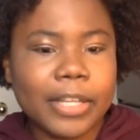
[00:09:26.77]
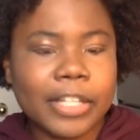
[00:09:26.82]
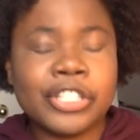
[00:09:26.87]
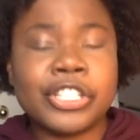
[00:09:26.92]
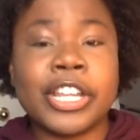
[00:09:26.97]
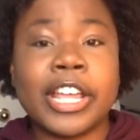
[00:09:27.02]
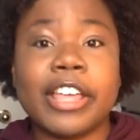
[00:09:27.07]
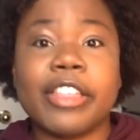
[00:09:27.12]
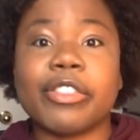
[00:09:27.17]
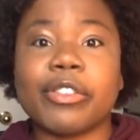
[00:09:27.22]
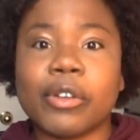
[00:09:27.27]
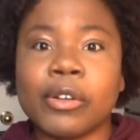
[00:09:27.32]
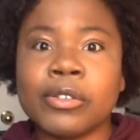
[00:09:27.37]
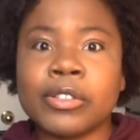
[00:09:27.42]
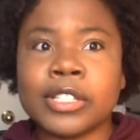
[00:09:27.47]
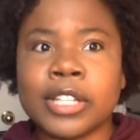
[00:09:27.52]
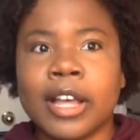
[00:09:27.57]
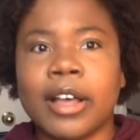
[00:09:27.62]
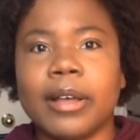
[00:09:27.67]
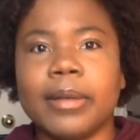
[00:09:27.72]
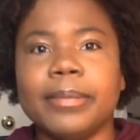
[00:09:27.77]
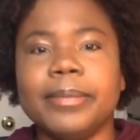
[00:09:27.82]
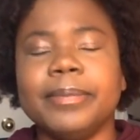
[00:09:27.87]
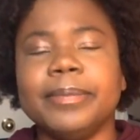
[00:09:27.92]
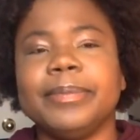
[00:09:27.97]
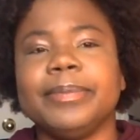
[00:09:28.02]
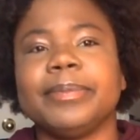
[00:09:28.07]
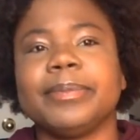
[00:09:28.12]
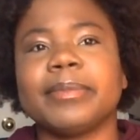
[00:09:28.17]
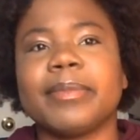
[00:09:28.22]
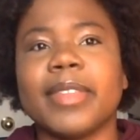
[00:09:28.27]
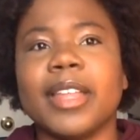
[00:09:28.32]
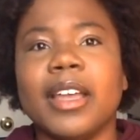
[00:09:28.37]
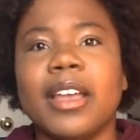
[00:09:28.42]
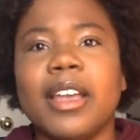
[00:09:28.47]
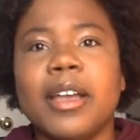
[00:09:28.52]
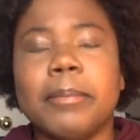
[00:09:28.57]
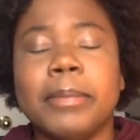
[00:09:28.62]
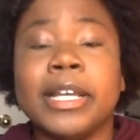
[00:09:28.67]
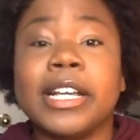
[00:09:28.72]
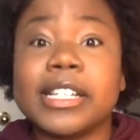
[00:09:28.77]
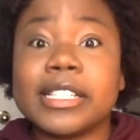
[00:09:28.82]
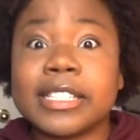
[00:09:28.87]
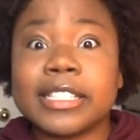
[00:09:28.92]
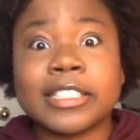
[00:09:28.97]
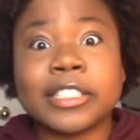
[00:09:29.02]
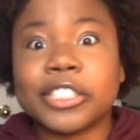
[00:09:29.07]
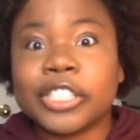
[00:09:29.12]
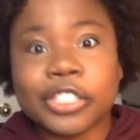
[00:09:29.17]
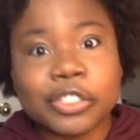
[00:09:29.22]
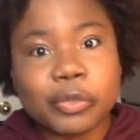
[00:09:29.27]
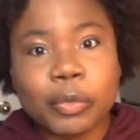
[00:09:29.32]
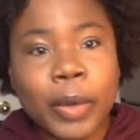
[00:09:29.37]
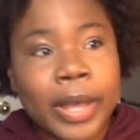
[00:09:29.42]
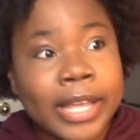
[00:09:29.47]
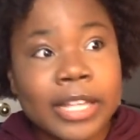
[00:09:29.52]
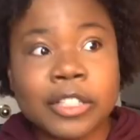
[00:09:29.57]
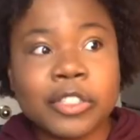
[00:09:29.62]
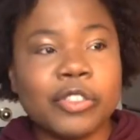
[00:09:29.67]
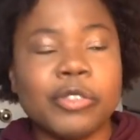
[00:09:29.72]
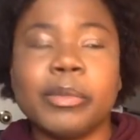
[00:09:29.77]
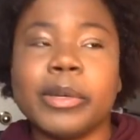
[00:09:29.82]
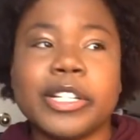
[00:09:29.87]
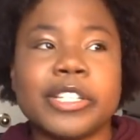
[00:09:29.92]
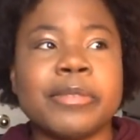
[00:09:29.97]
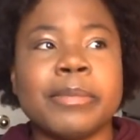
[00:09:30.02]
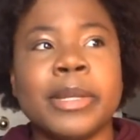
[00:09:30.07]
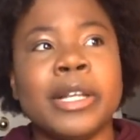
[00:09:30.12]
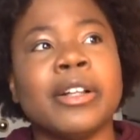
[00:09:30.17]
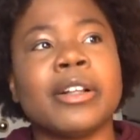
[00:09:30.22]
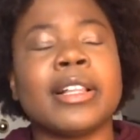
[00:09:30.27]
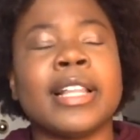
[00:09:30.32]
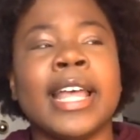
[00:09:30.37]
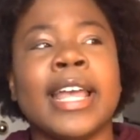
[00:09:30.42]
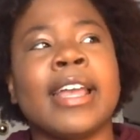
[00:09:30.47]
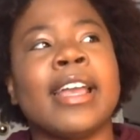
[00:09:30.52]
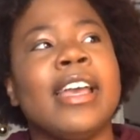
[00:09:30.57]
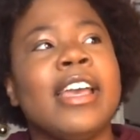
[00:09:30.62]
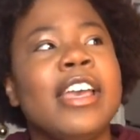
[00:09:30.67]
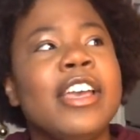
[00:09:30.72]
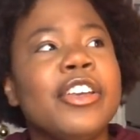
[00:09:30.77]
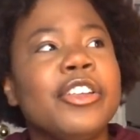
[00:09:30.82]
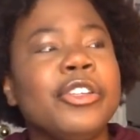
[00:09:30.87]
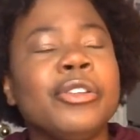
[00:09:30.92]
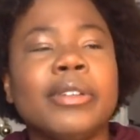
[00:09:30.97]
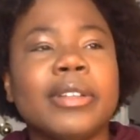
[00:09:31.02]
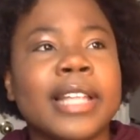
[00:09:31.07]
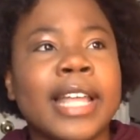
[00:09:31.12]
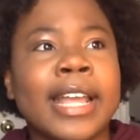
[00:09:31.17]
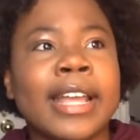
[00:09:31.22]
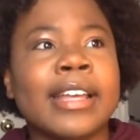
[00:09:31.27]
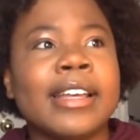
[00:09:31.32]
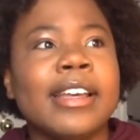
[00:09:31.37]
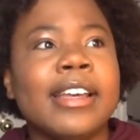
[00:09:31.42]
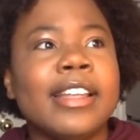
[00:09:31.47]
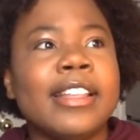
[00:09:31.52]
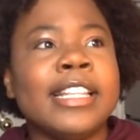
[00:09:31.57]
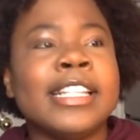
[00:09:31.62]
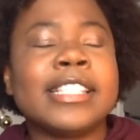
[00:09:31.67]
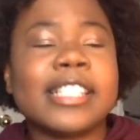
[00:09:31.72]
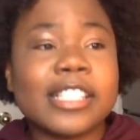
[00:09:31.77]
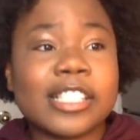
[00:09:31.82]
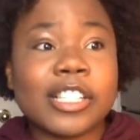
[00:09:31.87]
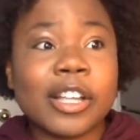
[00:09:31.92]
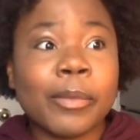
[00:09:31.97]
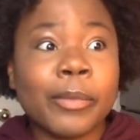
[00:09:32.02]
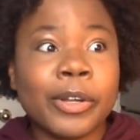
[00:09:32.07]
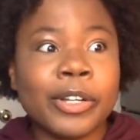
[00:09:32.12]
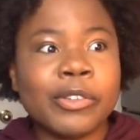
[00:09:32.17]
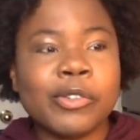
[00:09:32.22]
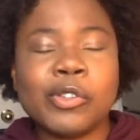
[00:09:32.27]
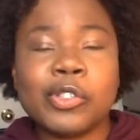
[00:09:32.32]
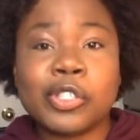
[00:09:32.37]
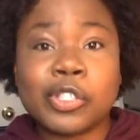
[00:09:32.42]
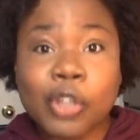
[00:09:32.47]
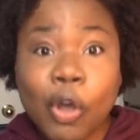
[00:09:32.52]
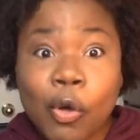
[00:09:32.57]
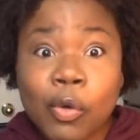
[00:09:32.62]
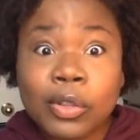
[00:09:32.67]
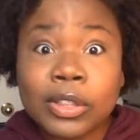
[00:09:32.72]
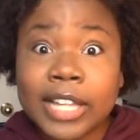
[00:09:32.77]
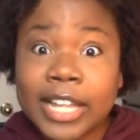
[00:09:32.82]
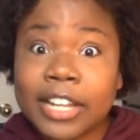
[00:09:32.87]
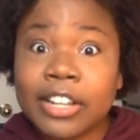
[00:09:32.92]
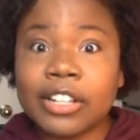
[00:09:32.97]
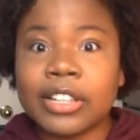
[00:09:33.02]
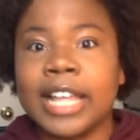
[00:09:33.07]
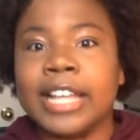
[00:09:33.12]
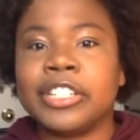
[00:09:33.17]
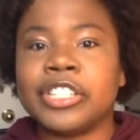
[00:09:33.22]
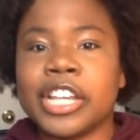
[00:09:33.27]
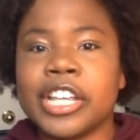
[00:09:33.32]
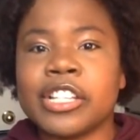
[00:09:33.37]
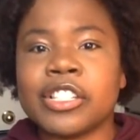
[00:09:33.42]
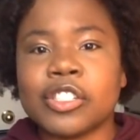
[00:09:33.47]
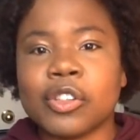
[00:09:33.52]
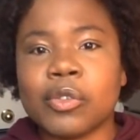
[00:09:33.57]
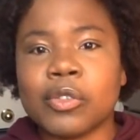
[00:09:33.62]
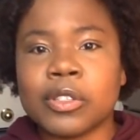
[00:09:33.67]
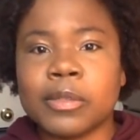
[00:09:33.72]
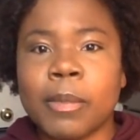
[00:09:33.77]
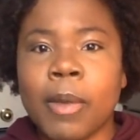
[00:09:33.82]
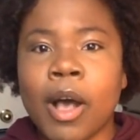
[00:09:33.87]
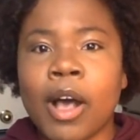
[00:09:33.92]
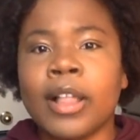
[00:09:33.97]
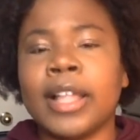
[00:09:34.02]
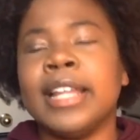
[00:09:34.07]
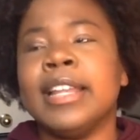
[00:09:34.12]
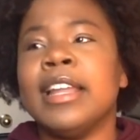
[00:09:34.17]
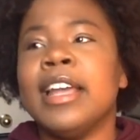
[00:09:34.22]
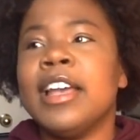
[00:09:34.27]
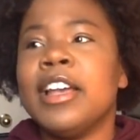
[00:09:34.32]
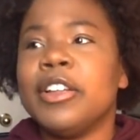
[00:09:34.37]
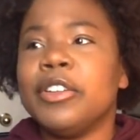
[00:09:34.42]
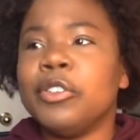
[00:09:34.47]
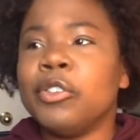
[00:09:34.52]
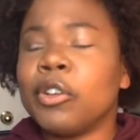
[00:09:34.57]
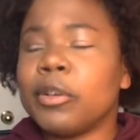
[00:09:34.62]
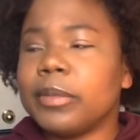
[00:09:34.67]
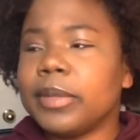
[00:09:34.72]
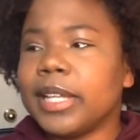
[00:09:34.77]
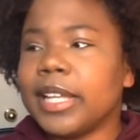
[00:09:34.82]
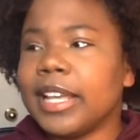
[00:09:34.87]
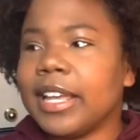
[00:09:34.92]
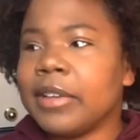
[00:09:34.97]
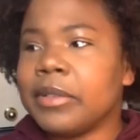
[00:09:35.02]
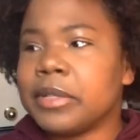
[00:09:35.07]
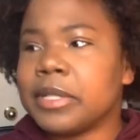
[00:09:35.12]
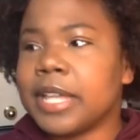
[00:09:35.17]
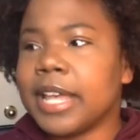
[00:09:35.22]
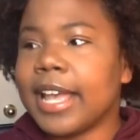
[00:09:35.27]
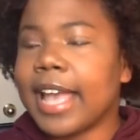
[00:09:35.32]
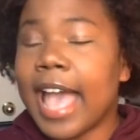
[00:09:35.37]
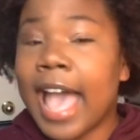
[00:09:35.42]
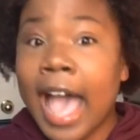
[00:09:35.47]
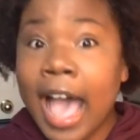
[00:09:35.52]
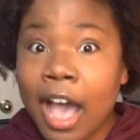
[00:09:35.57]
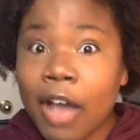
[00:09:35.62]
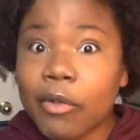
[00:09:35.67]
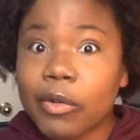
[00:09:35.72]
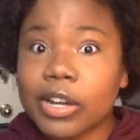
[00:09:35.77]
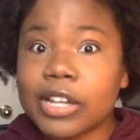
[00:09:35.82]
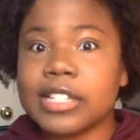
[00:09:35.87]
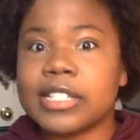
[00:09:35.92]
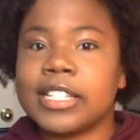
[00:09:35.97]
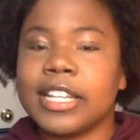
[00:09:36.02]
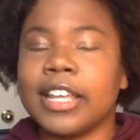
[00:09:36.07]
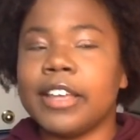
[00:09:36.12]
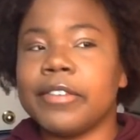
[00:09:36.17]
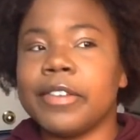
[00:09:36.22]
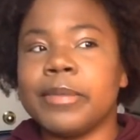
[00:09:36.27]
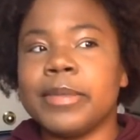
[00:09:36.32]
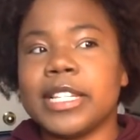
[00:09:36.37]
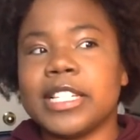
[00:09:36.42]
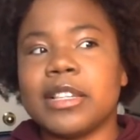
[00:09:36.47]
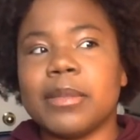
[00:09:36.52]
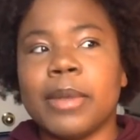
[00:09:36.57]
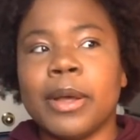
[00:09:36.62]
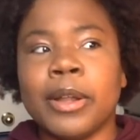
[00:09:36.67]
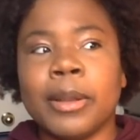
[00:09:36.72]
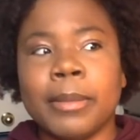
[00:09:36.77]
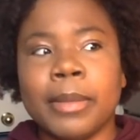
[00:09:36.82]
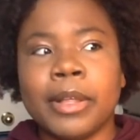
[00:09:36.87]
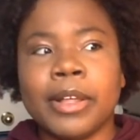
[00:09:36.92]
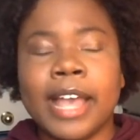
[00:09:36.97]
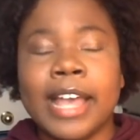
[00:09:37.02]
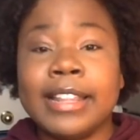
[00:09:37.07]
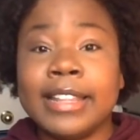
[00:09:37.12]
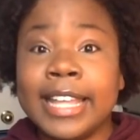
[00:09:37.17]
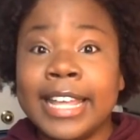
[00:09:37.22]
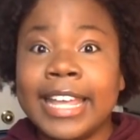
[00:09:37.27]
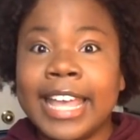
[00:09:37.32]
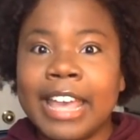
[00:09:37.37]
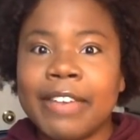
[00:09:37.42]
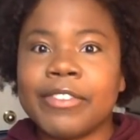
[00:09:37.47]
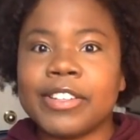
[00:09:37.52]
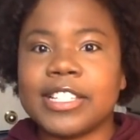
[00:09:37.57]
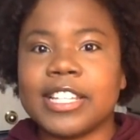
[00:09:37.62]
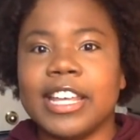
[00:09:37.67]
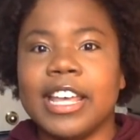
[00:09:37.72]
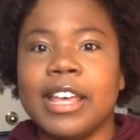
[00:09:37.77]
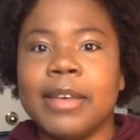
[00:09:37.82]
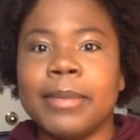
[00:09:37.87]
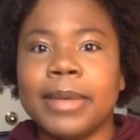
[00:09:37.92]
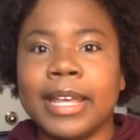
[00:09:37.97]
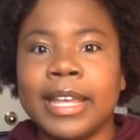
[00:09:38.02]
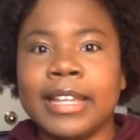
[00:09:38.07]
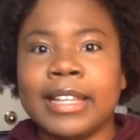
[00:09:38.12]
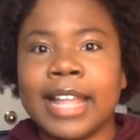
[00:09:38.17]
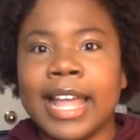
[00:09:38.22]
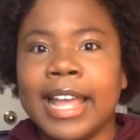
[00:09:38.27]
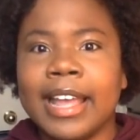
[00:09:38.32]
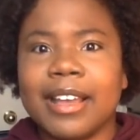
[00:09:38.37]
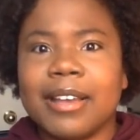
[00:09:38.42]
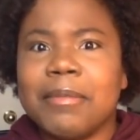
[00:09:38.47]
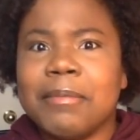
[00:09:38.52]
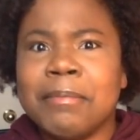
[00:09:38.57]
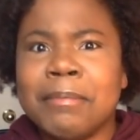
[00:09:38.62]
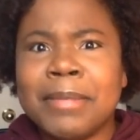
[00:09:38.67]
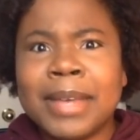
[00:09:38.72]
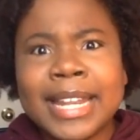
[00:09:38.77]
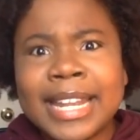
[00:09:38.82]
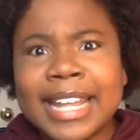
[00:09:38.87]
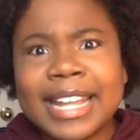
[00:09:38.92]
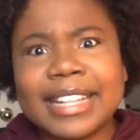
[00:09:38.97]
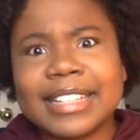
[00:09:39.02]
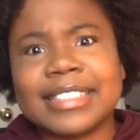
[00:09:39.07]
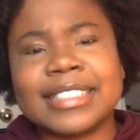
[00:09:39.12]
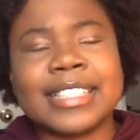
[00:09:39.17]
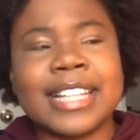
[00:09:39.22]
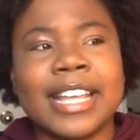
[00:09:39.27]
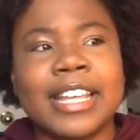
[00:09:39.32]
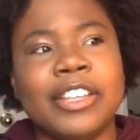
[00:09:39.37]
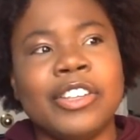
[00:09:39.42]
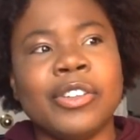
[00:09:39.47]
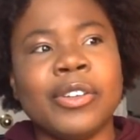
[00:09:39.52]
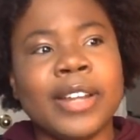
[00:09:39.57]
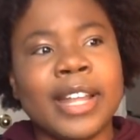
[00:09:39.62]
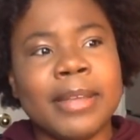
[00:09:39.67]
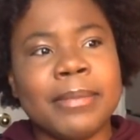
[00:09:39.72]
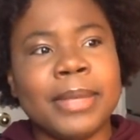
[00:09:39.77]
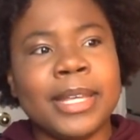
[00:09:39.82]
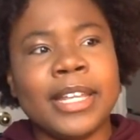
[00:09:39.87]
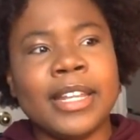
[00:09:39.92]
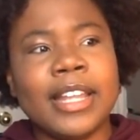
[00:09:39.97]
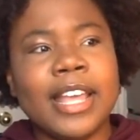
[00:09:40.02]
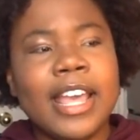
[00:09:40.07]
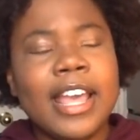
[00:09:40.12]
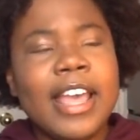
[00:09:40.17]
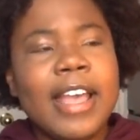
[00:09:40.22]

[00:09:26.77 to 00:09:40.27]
Jay throws up because it's just way too much milk. Like, this is someone who's so little. Like, Jay's so small, and normally it would take hours to give him this amount of milk, and they gave it to him in like minutes. Like, you know what I mean?